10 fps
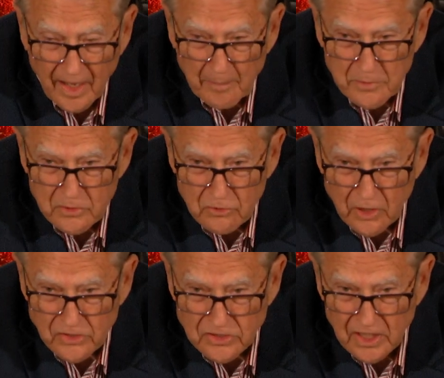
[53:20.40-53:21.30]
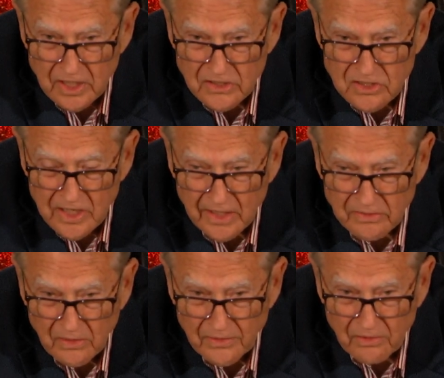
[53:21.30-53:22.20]
I'm trusting his
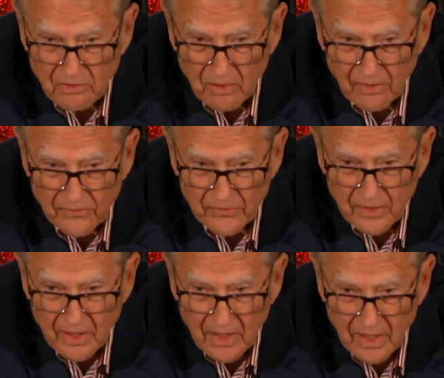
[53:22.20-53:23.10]
death on the cross.